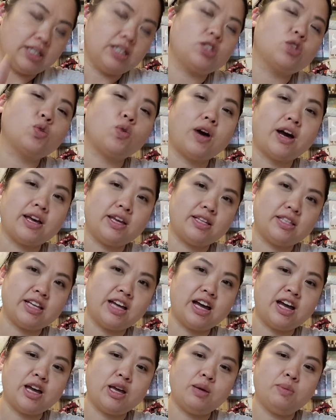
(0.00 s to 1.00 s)
it's quiet
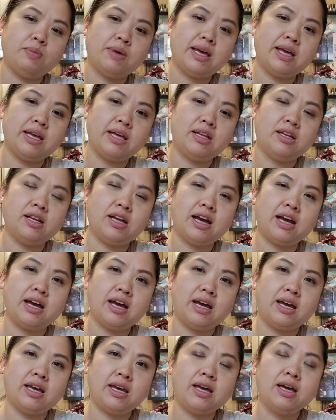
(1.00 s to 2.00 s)
time and
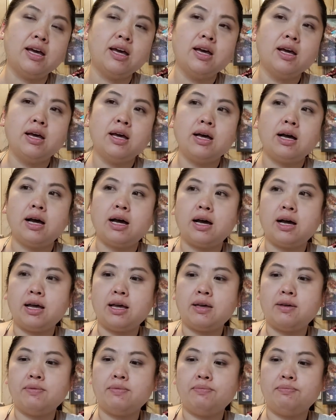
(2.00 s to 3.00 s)
I
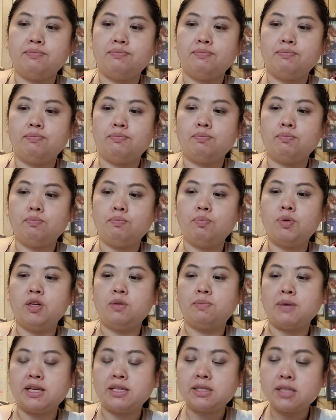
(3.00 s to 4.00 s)
I
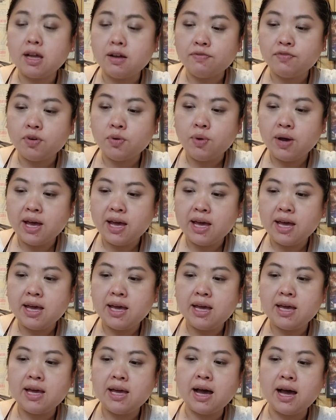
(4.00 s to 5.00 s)
put my stuff
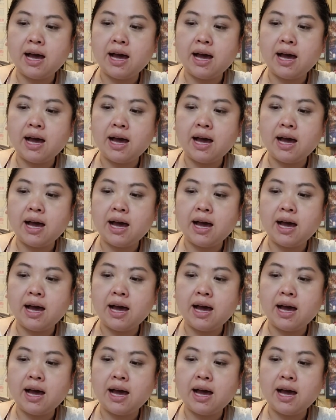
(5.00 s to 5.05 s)
away.